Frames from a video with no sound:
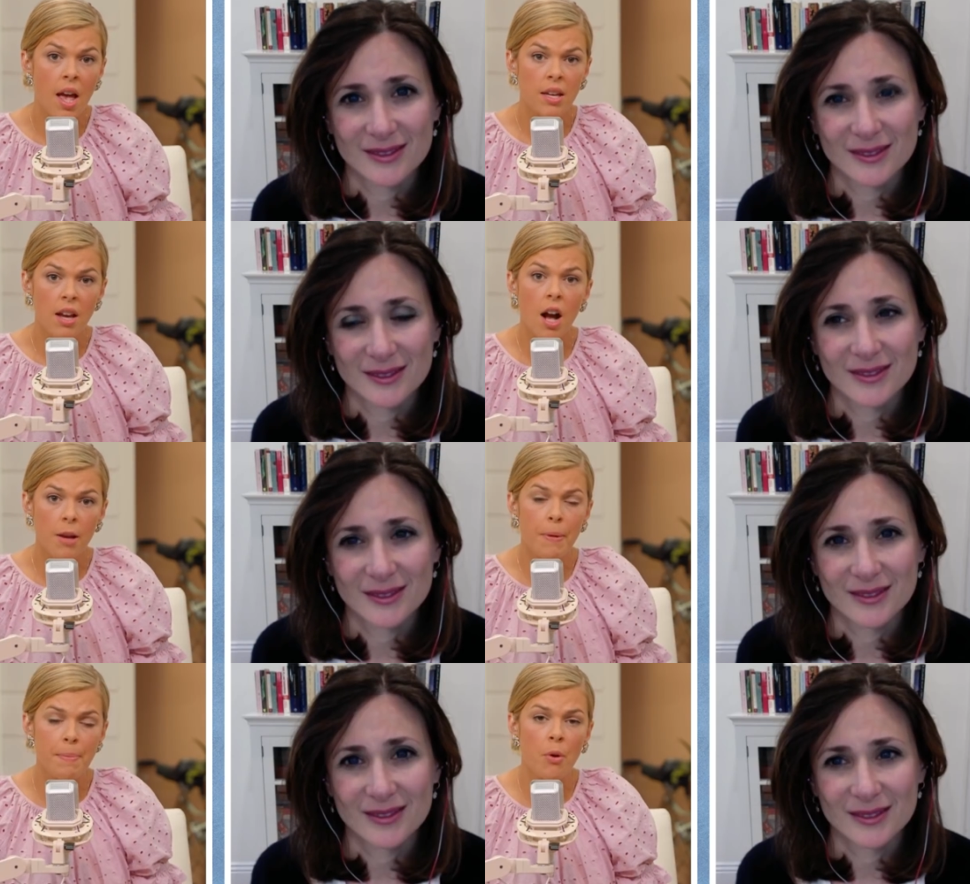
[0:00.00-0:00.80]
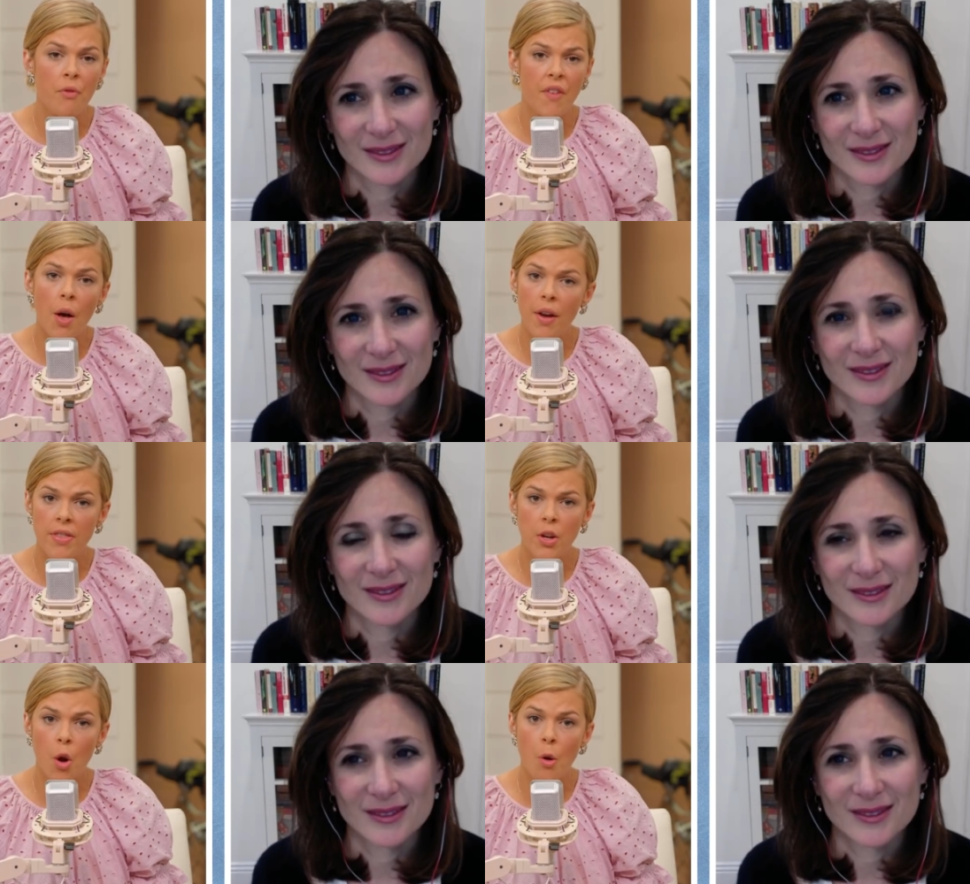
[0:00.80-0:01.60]
Speaker 1: young people felt
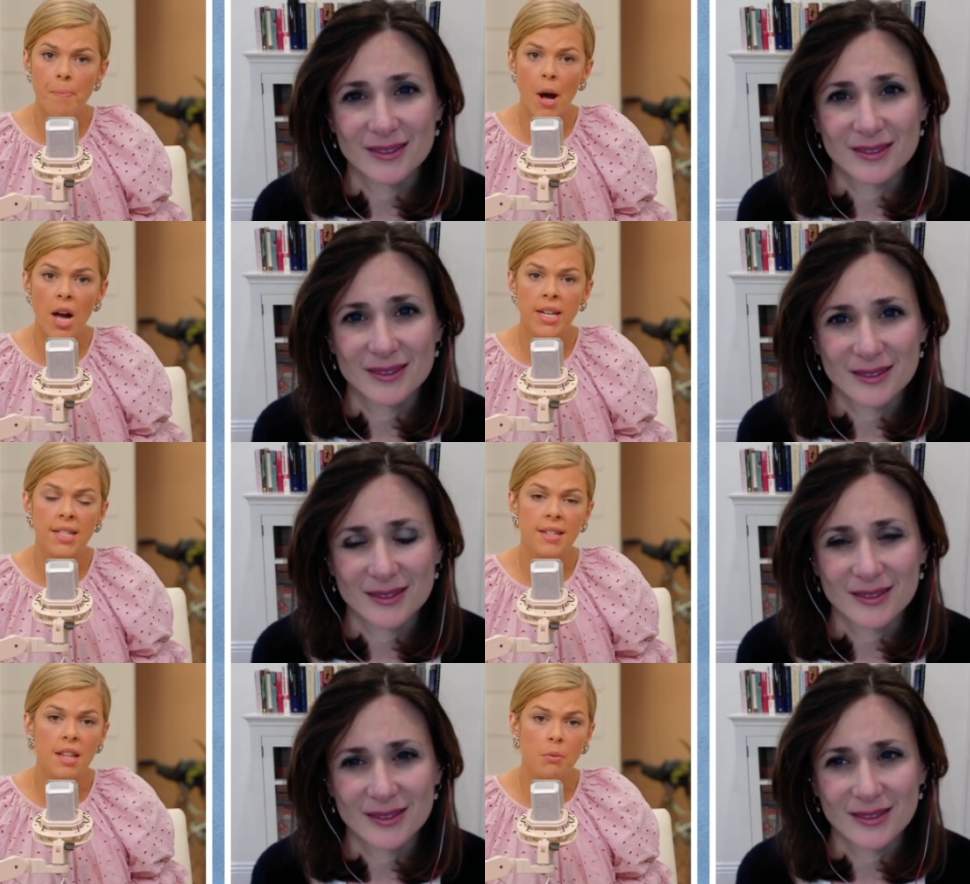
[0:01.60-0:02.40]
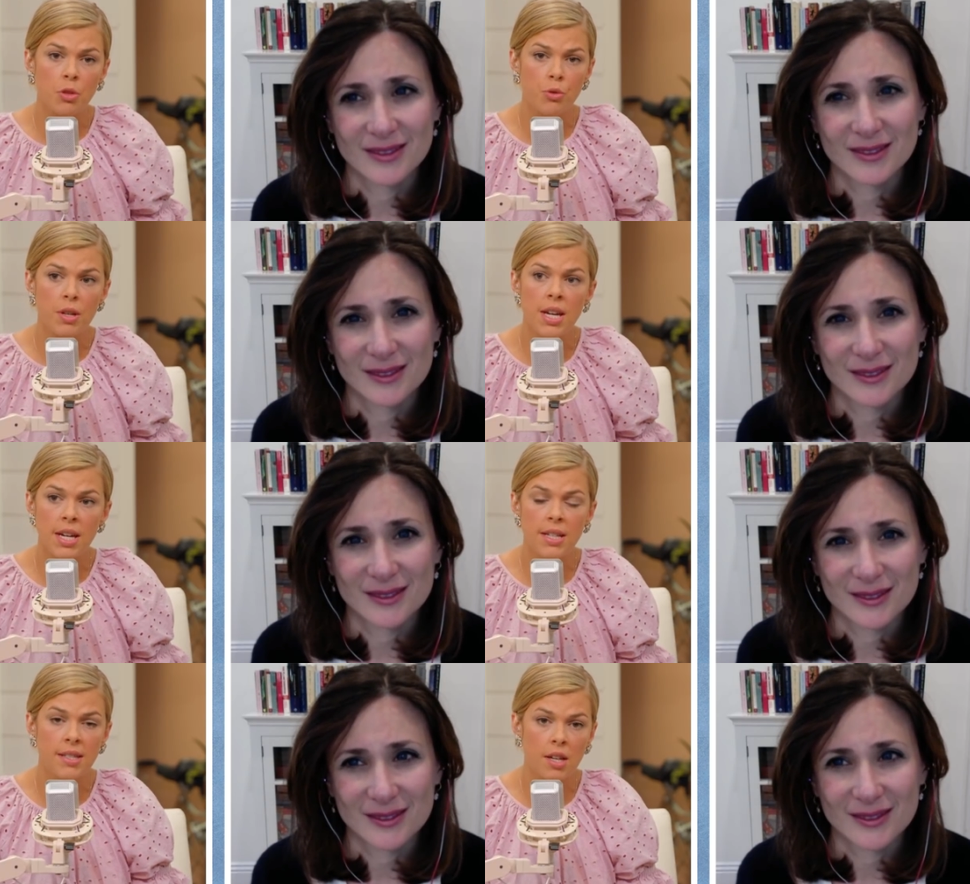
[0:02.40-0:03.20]
in their own bodies and they were
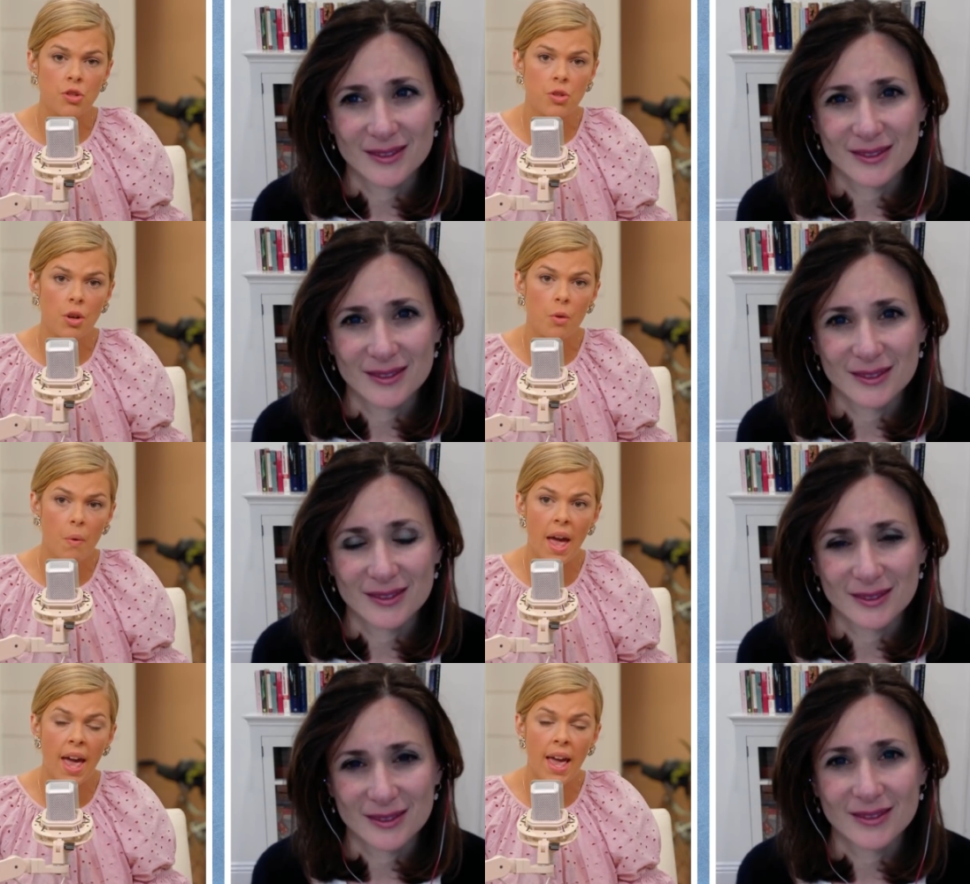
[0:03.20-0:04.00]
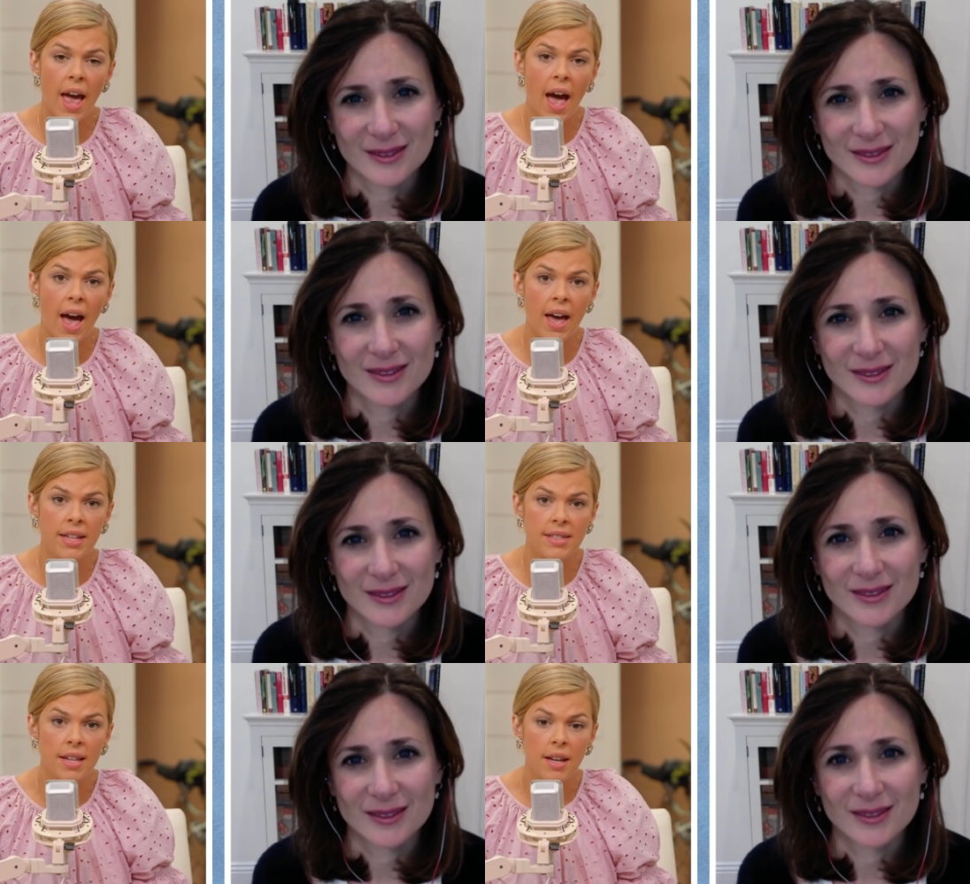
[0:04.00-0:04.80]
treated in such a way
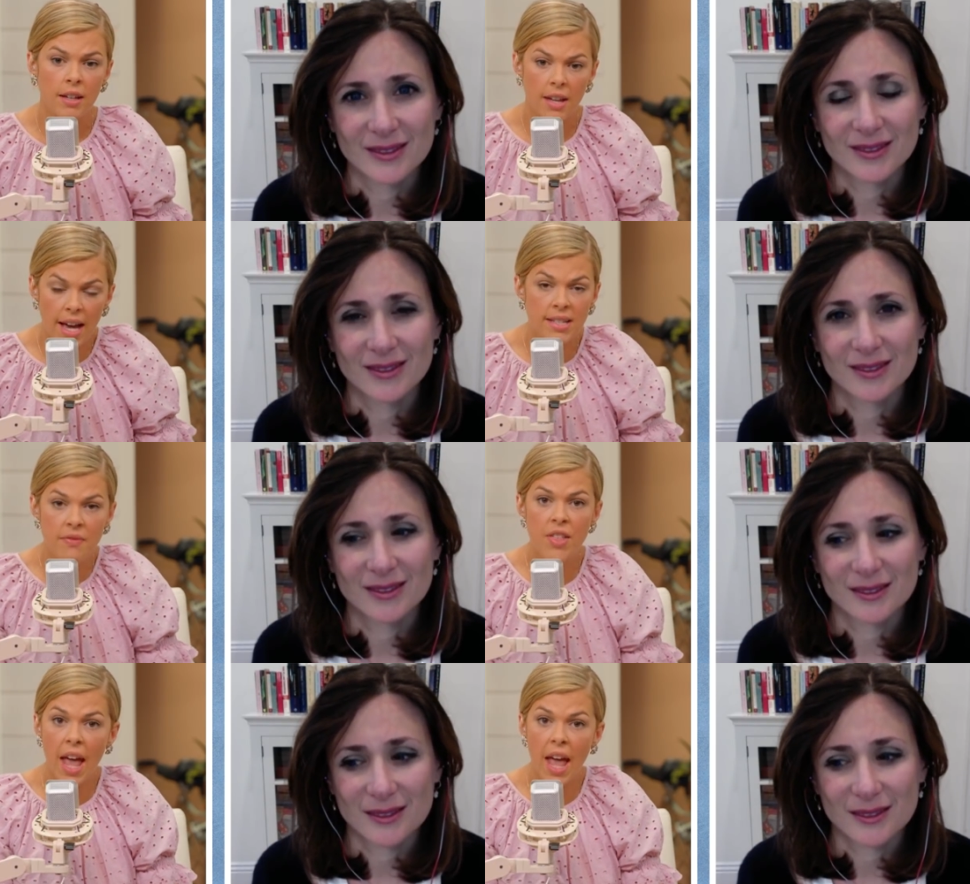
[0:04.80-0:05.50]
as, as if they